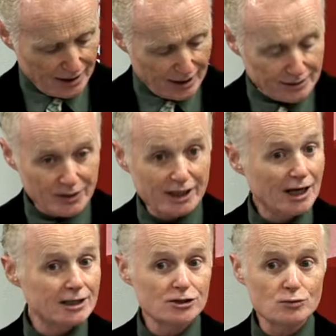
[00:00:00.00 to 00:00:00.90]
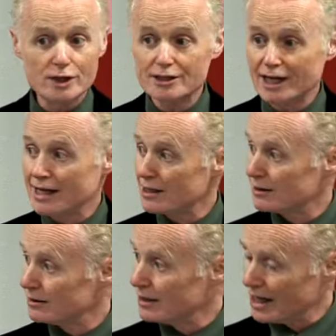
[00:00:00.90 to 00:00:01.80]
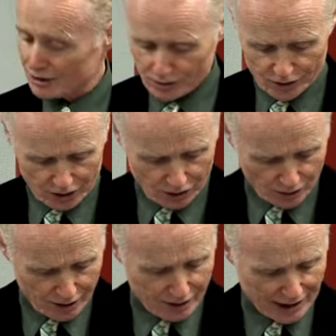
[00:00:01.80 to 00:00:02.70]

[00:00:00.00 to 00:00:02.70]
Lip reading: And because we take national security,